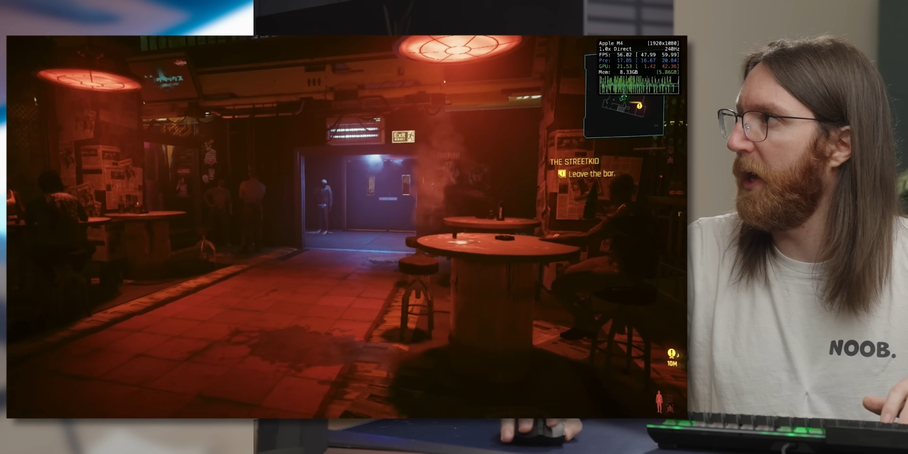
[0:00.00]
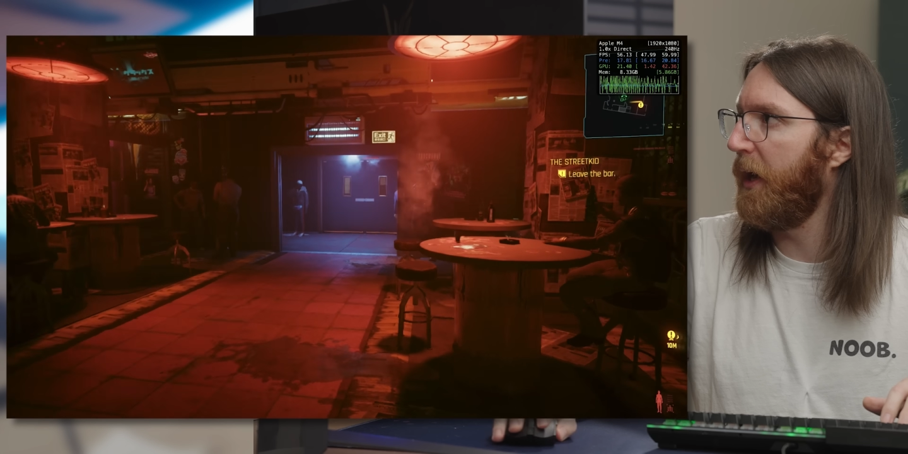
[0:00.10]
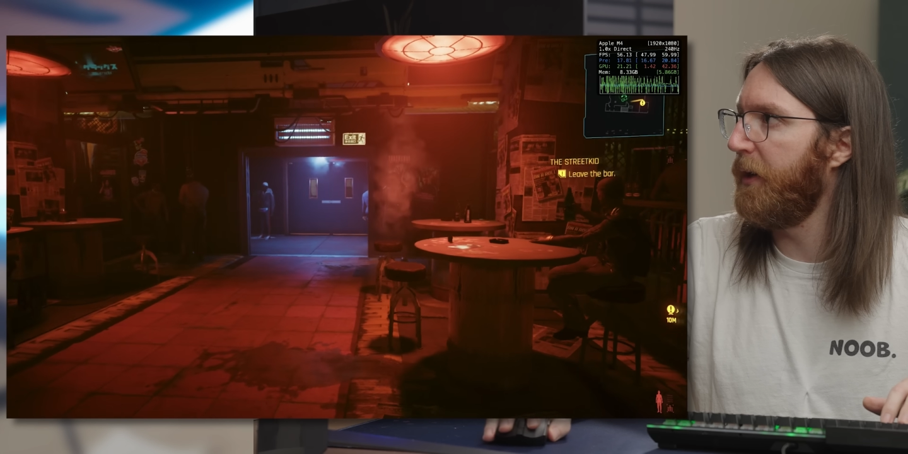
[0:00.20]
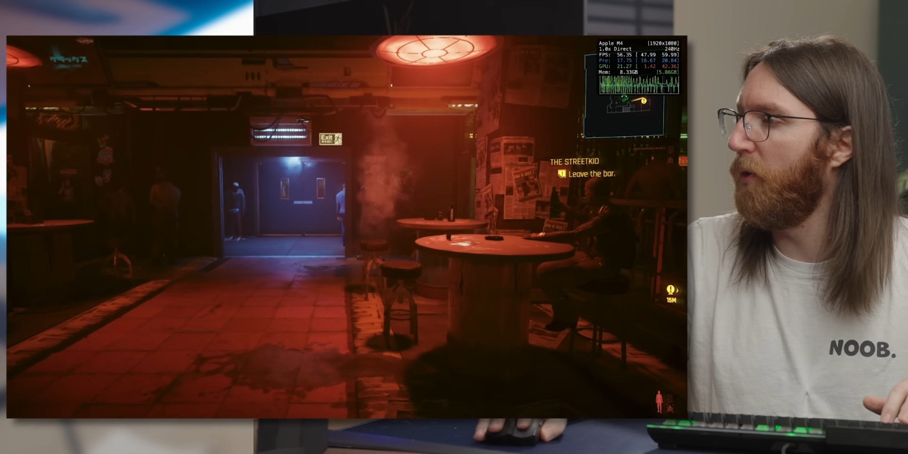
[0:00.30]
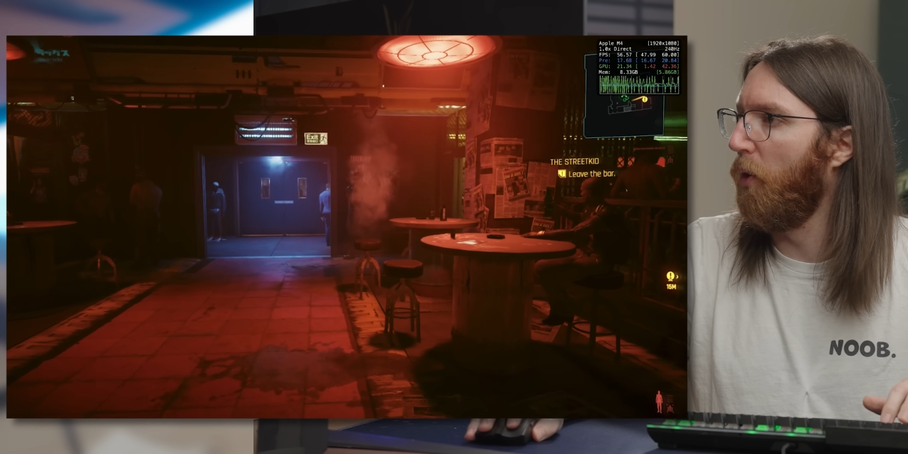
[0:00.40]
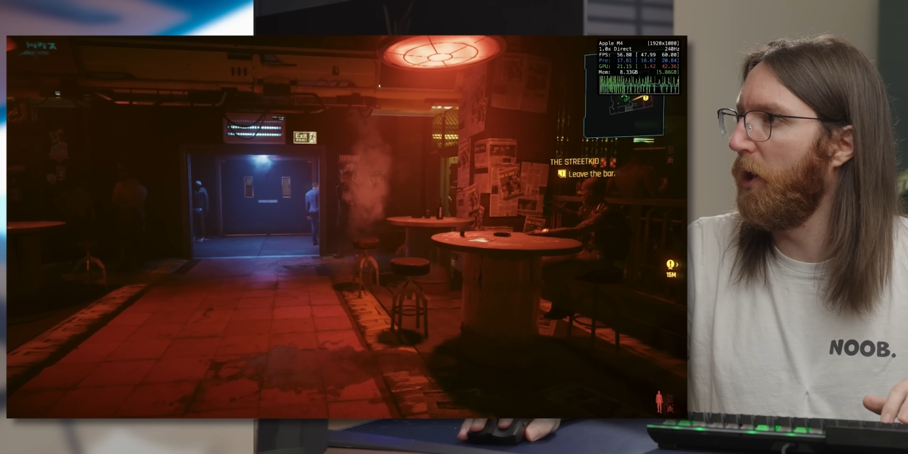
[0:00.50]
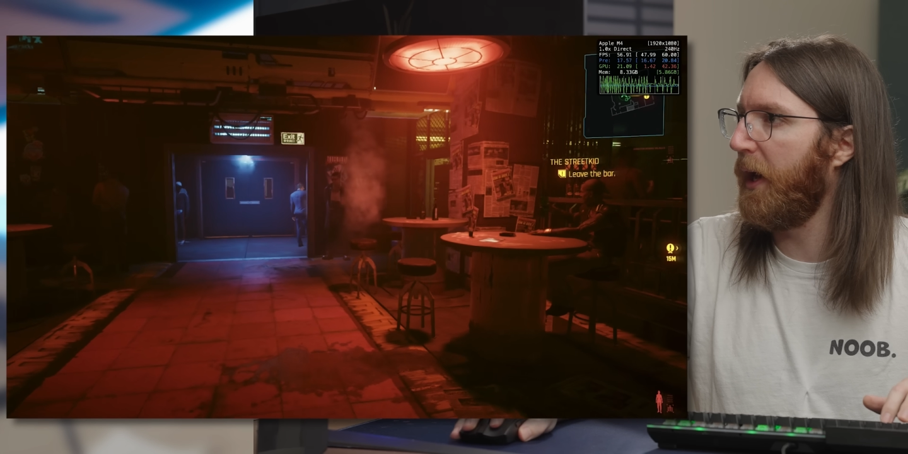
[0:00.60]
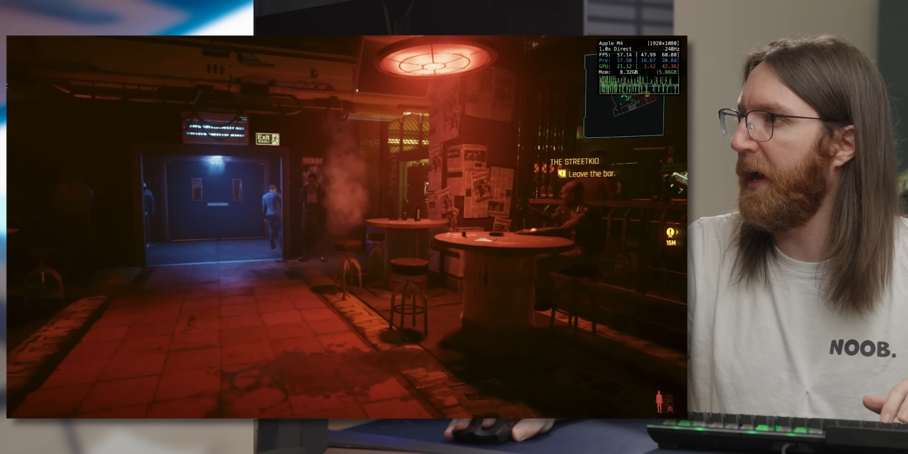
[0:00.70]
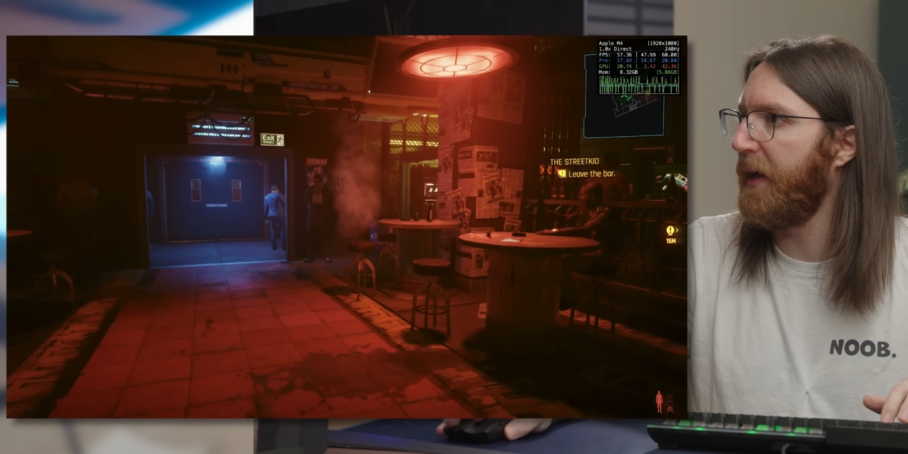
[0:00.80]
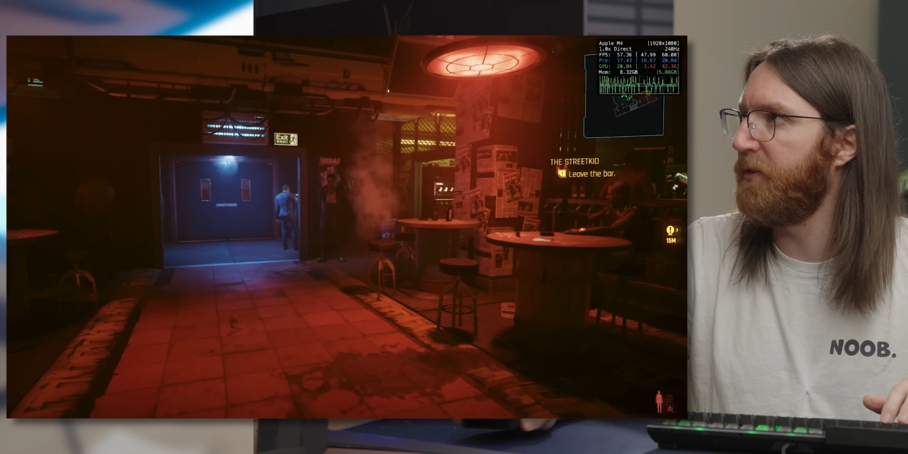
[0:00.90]
And all
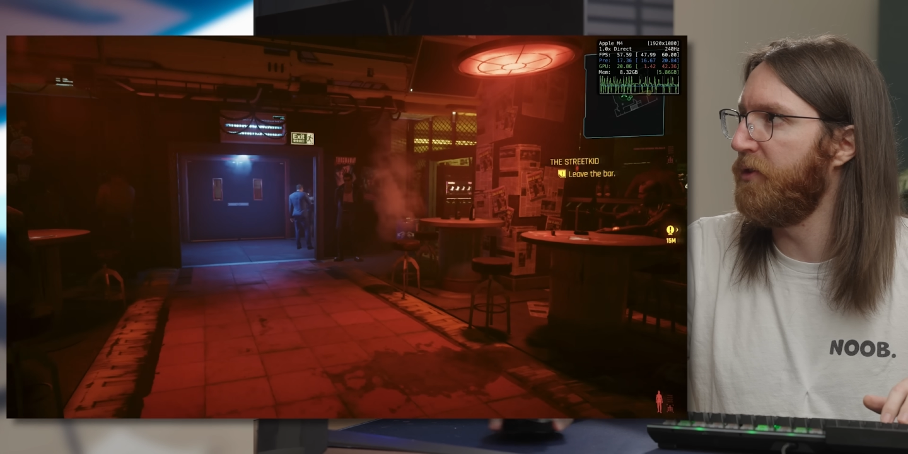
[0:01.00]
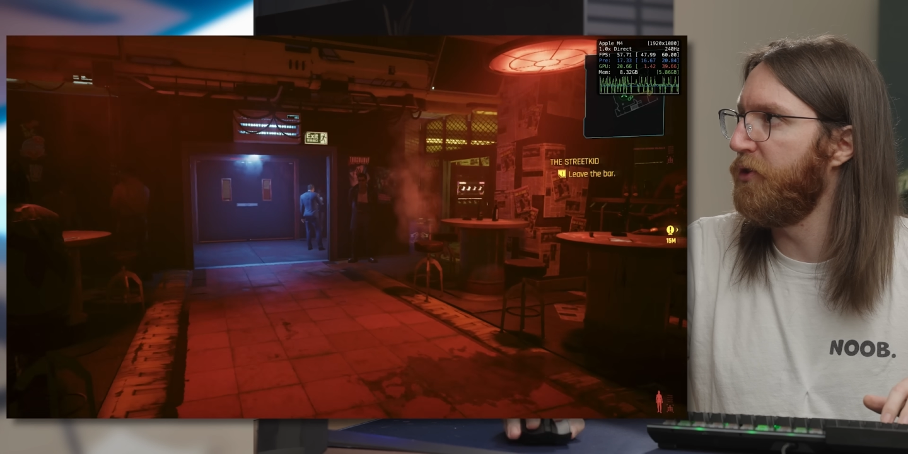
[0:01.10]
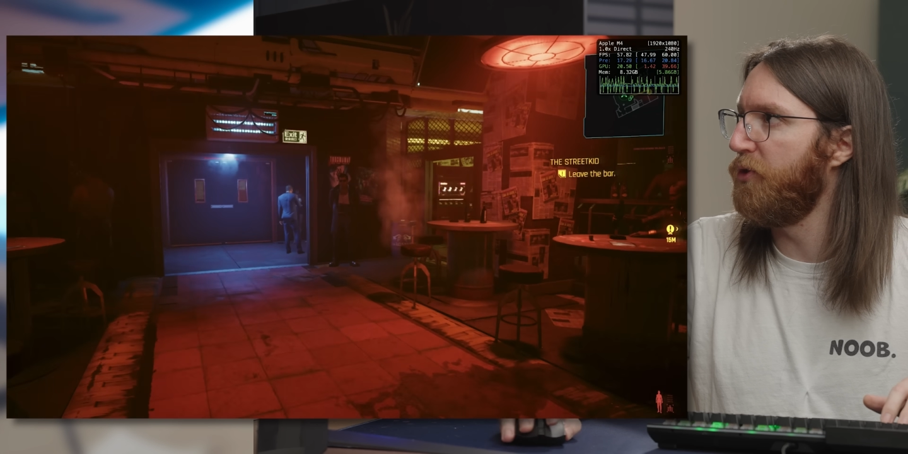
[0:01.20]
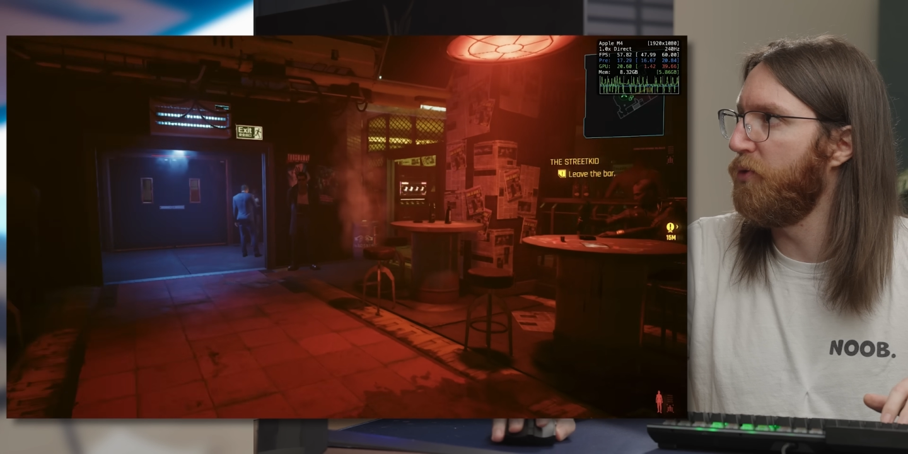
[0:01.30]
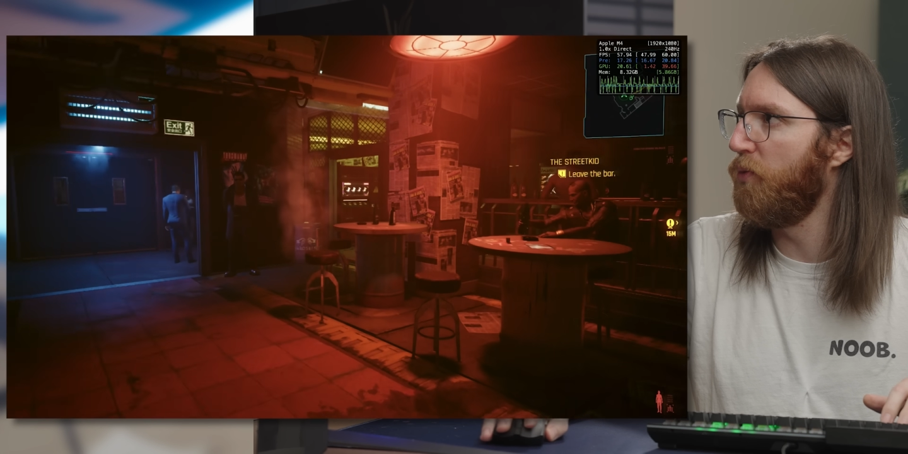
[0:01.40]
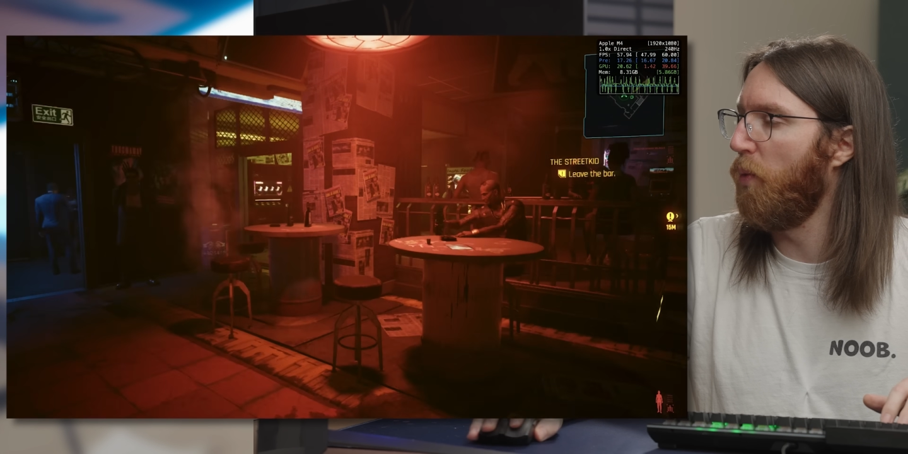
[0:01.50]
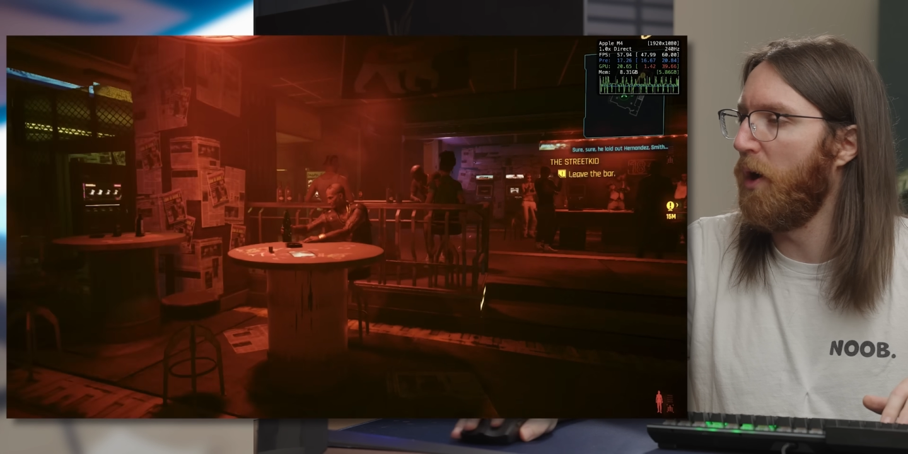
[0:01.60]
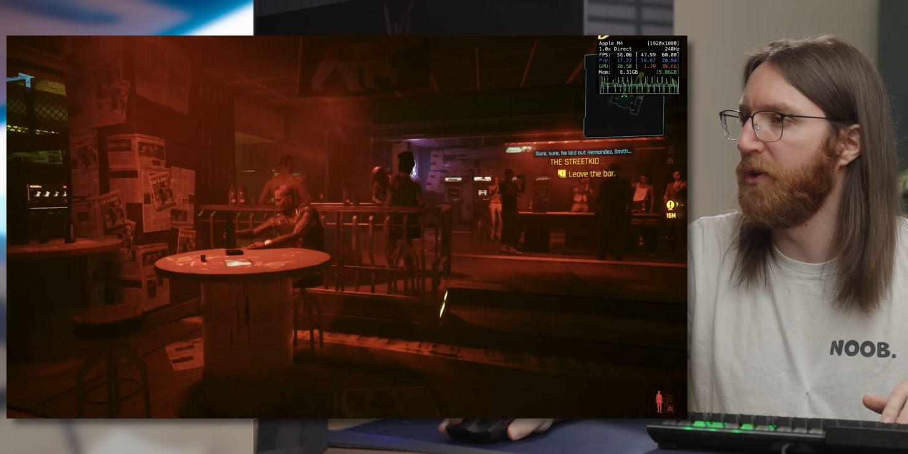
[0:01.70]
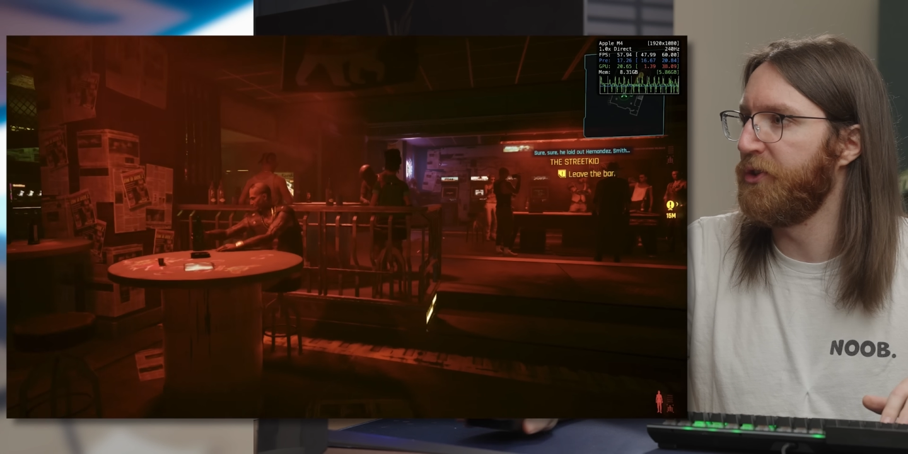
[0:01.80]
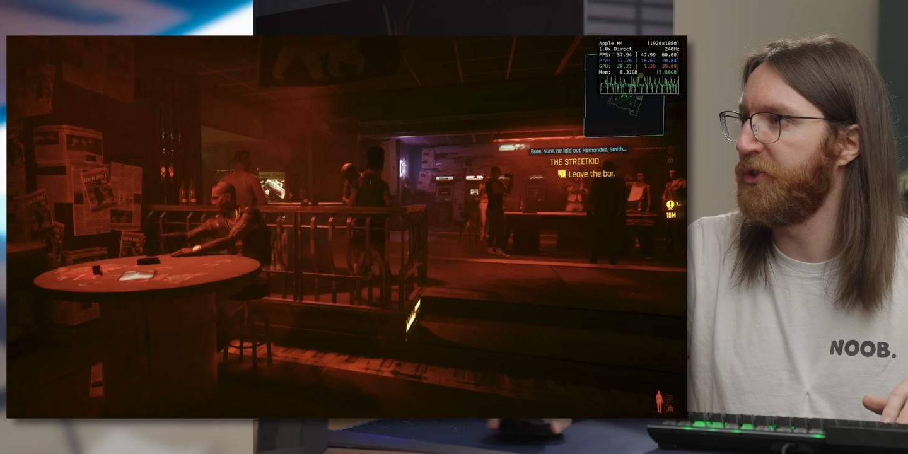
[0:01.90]
I had to do
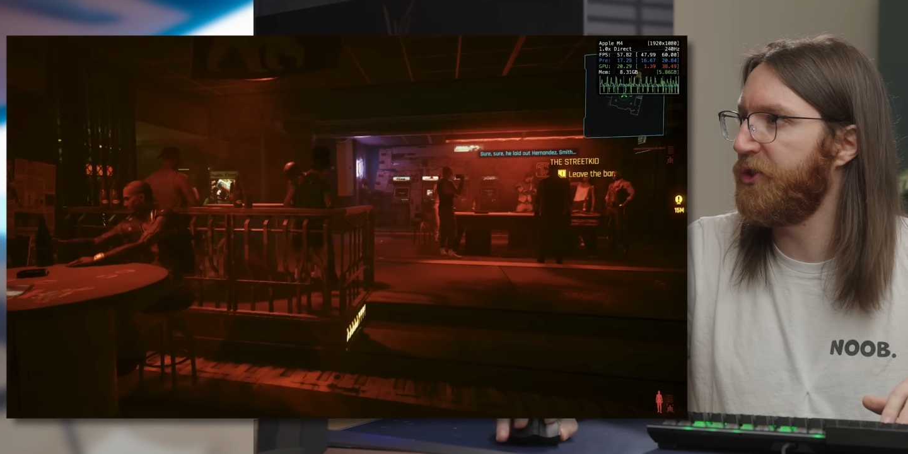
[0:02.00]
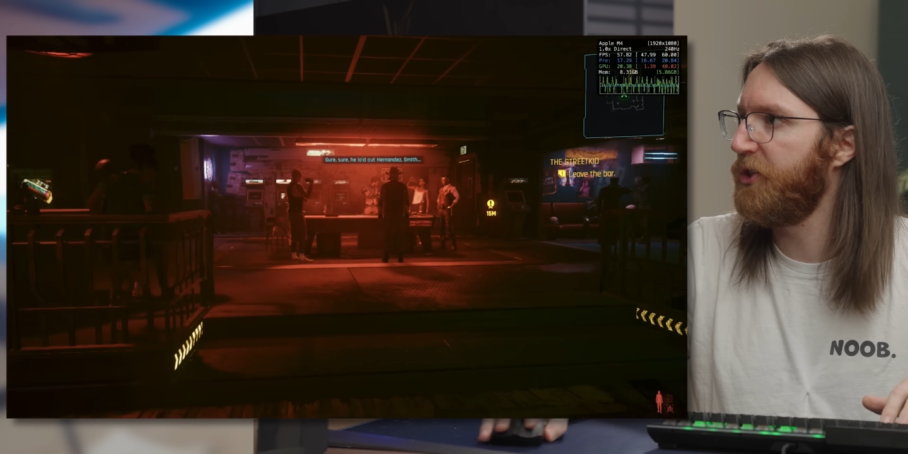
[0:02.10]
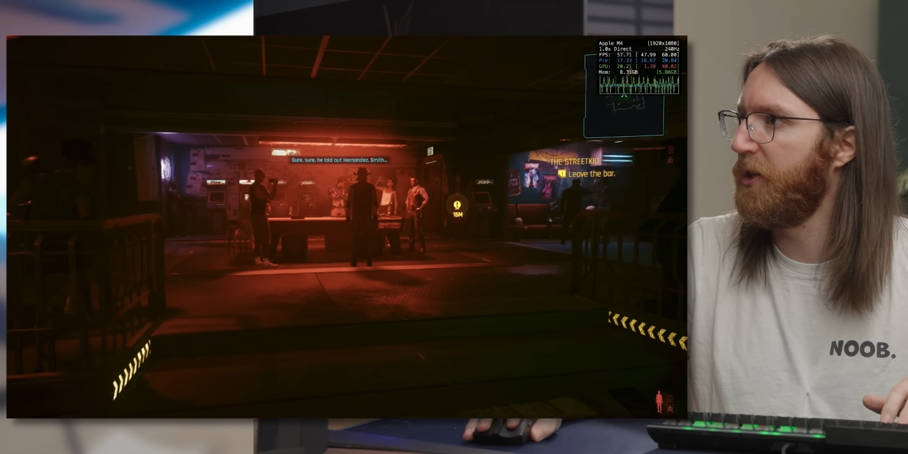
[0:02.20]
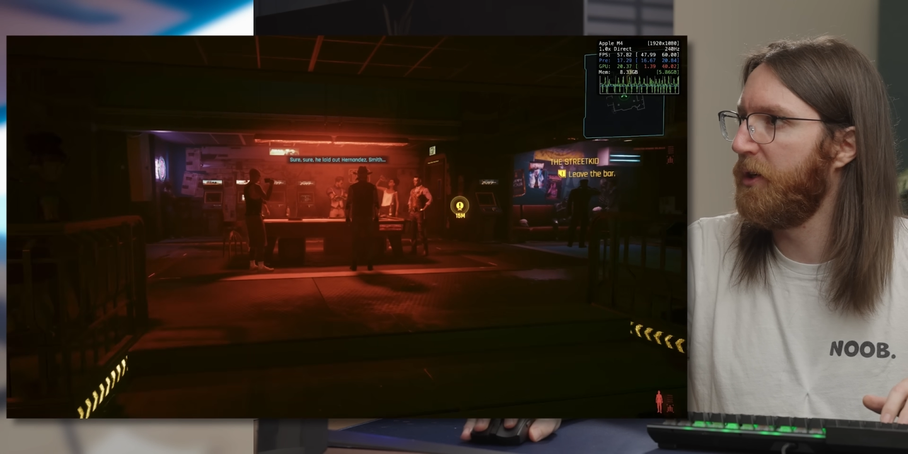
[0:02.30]
was